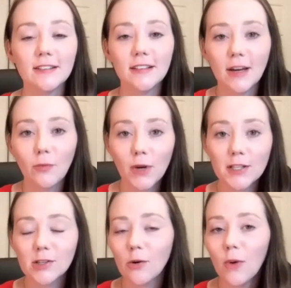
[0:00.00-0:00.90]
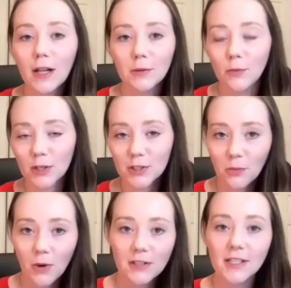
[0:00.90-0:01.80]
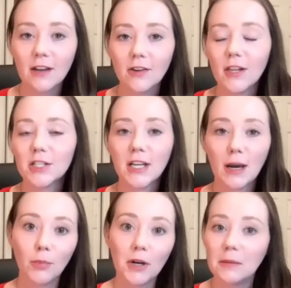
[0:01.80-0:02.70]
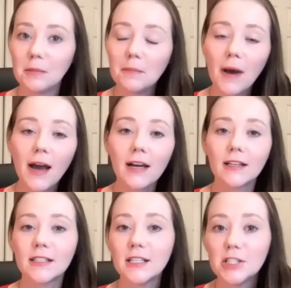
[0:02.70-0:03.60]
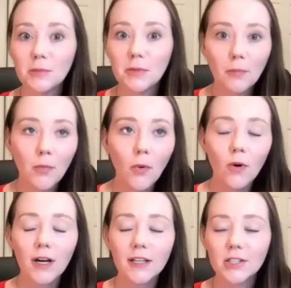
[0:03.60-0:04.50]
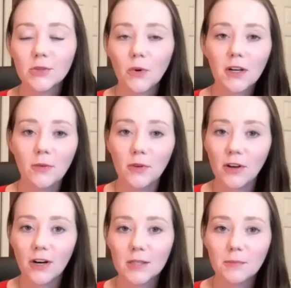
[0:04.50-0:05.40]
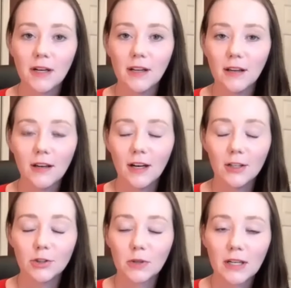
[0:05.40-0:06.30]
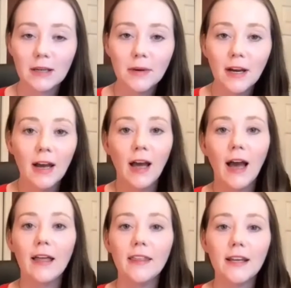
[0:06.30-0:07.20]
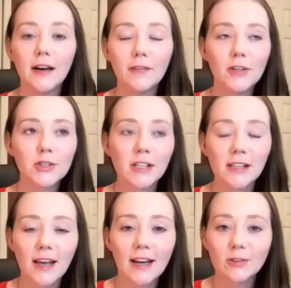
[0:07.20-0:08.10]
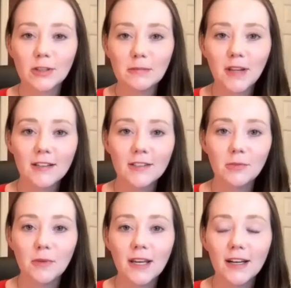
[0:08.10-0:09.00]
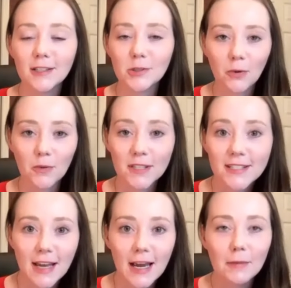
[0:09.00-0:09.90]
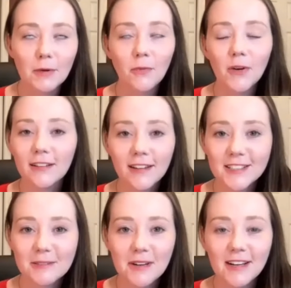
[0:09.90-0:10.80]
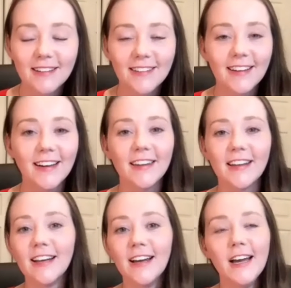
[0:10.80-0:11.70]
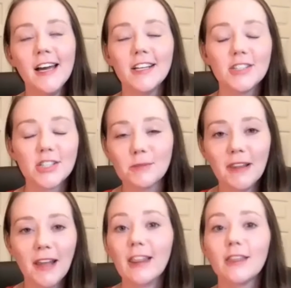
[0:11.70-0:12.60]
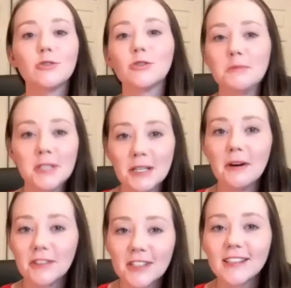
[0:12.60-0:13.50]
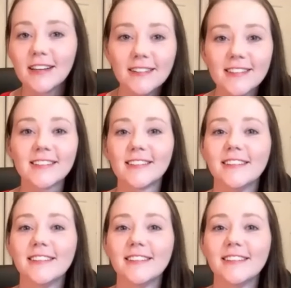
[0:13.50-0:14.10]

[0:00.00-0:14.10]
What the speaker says: it went so well and worked so well together that she kept bringing me back and teaching me more, and just working with her has been a dream. And then eventually that dream led to me getting to work with Sam, and we clicked immediately. And then it's just been like the dream team ever since.